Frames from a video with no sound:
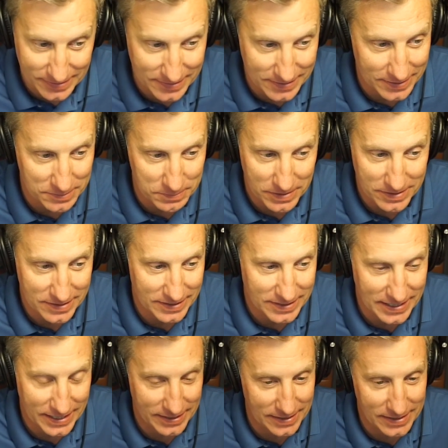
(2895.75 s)
6 months in
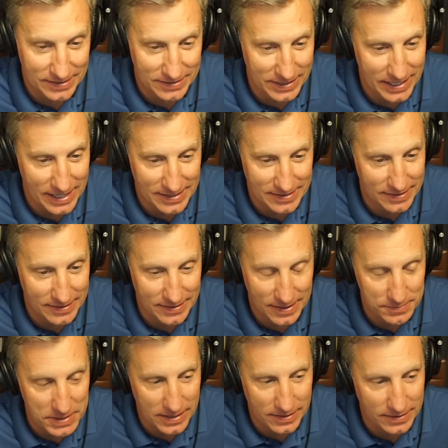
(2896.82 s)
technology, hasn't it? I
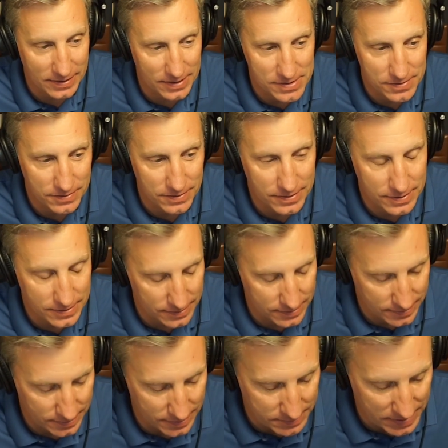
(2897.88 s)
mean, you know,
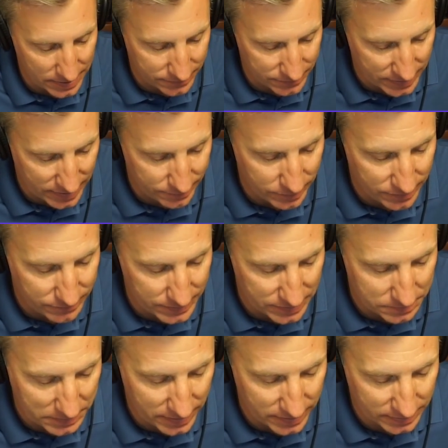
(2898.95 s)
the amount of time we've been
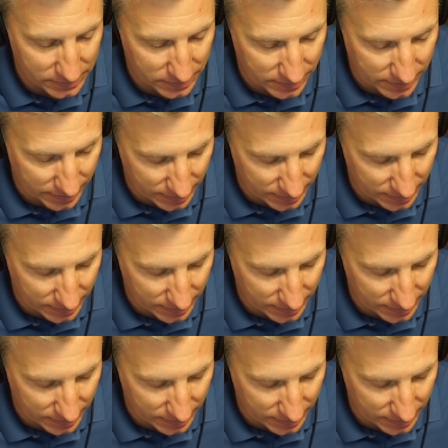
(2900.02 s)
spending talking